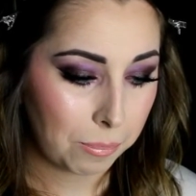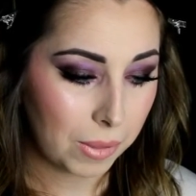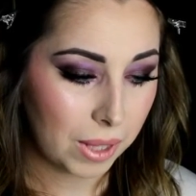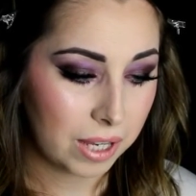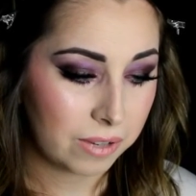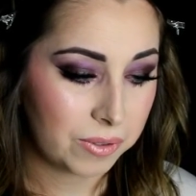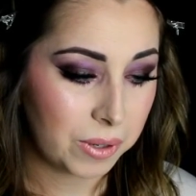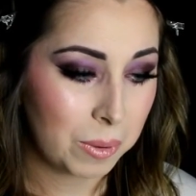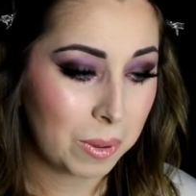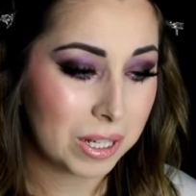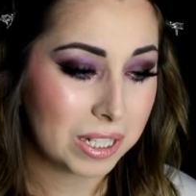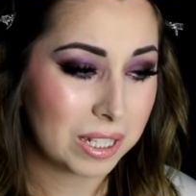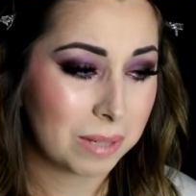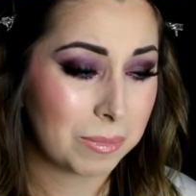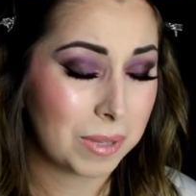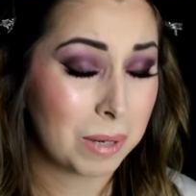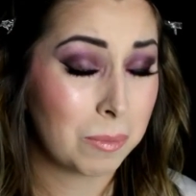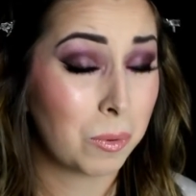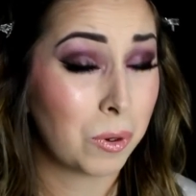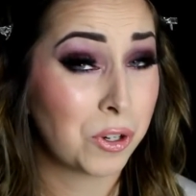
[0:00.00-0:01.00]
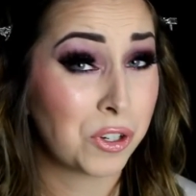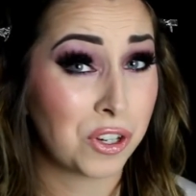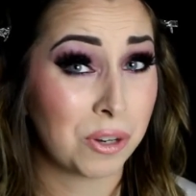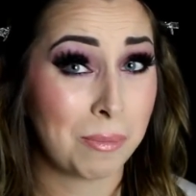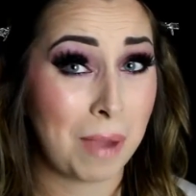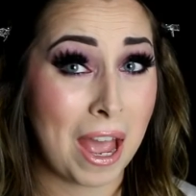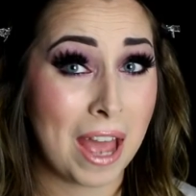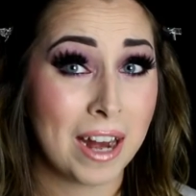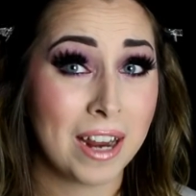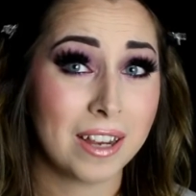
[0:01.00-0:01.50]
If you want something more
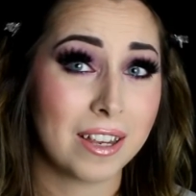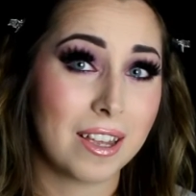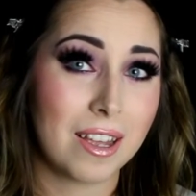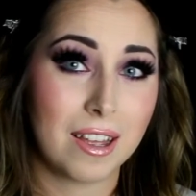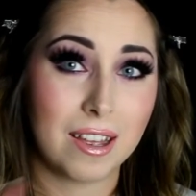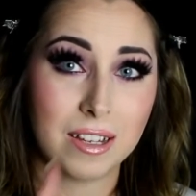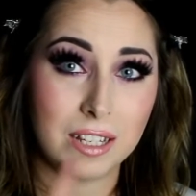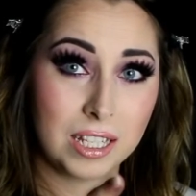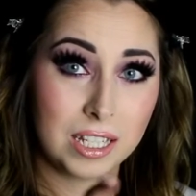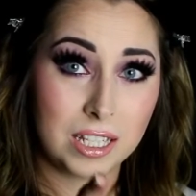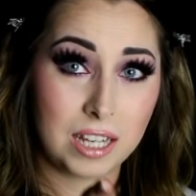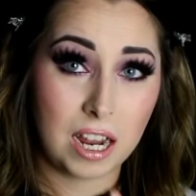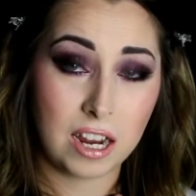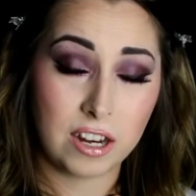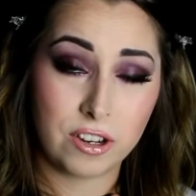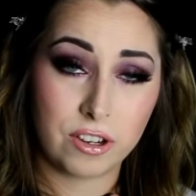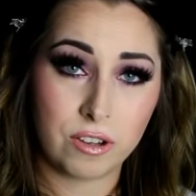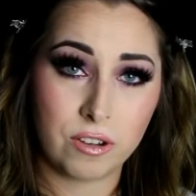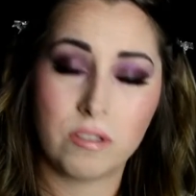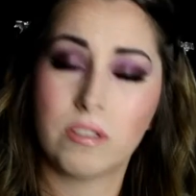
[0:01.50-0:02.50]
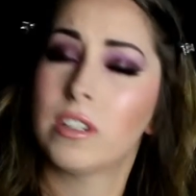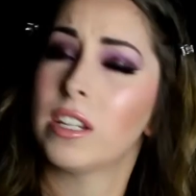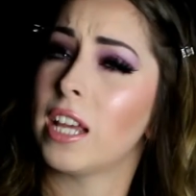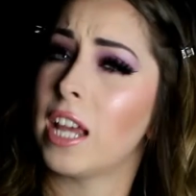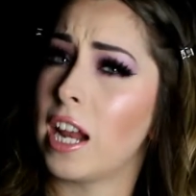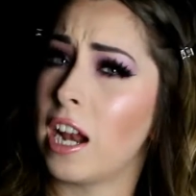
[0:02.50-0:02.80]
dramatic, stay tuned.